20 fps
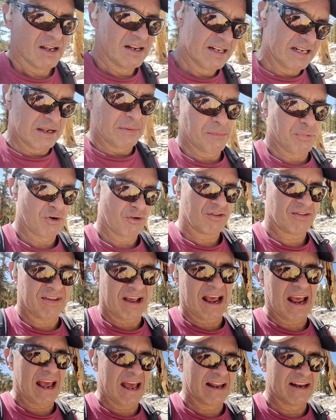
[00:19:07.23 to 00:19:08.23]
deeper
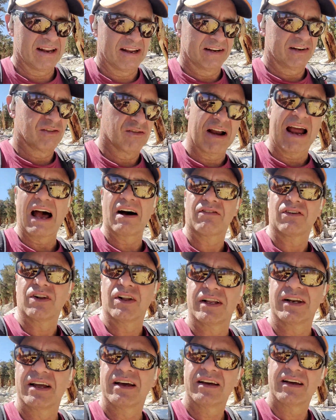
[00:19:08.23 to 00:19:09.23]
sand and
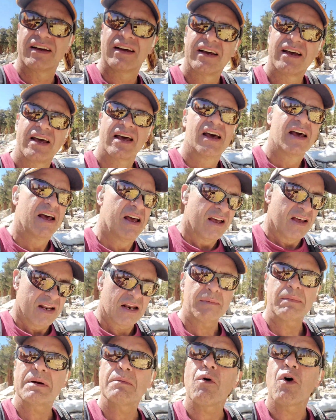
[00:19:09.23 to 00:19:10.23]
gravel, and
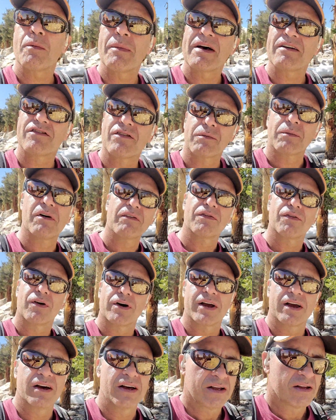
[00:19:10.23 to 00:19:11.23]
it'll be more miserable for
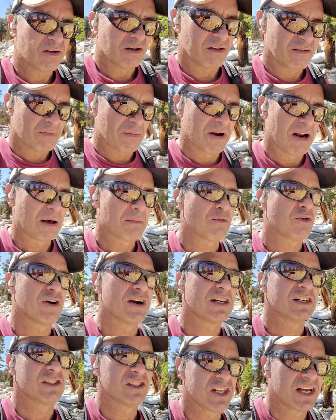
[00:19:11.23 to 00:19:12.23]
you. You'll expend a lot more
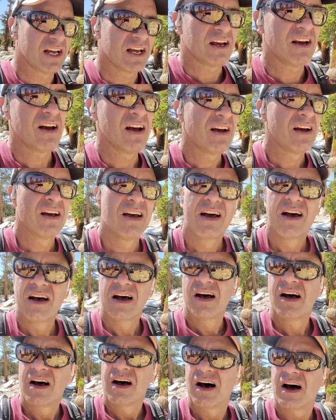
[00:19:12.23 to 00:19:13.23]
energy.
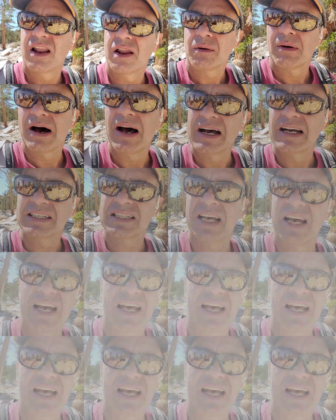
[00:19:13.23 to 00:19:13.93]
Otherwise,